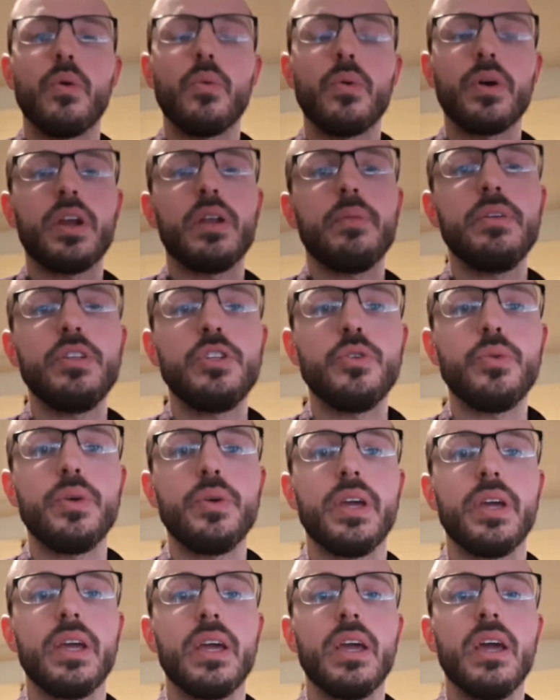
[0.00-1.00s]
we're going to be
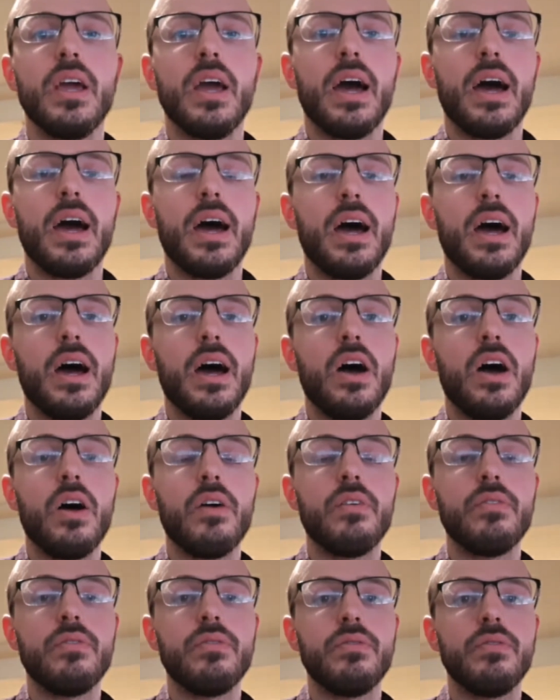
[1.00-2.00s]
doing
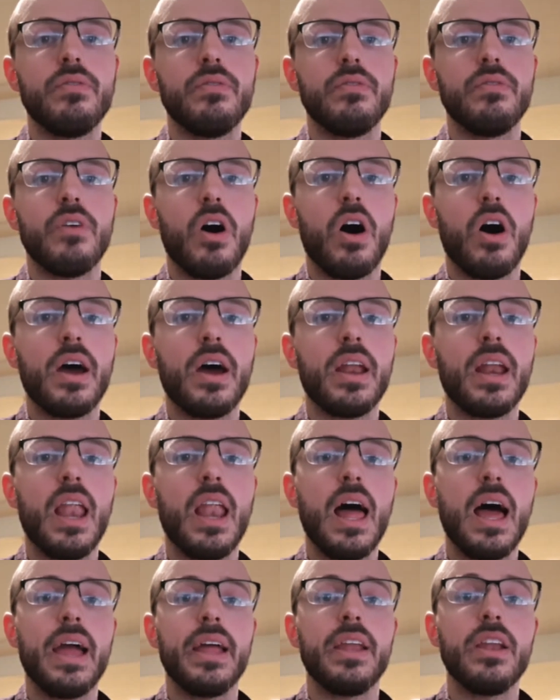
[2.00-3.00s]

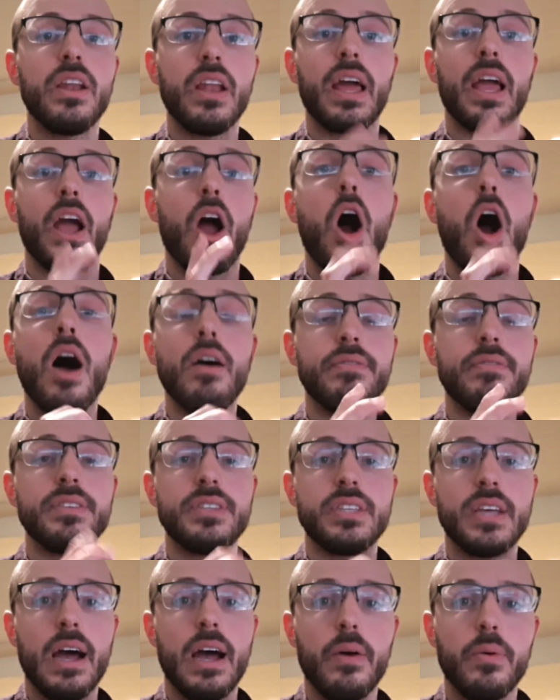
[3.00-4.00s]
online like
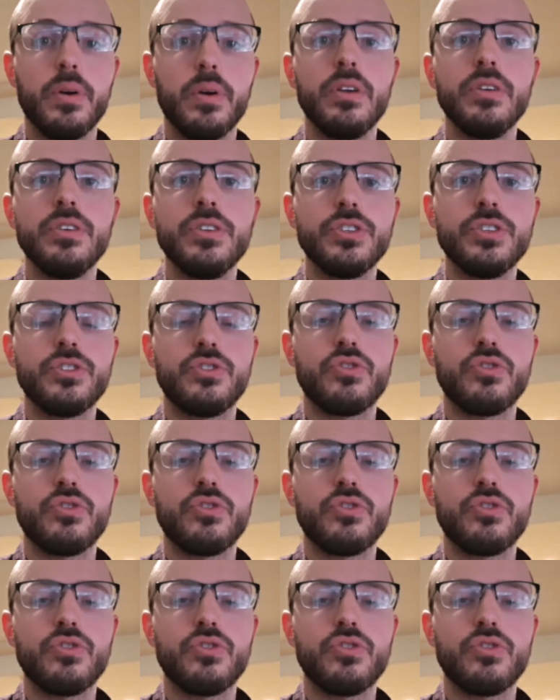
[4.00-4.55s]
office hours,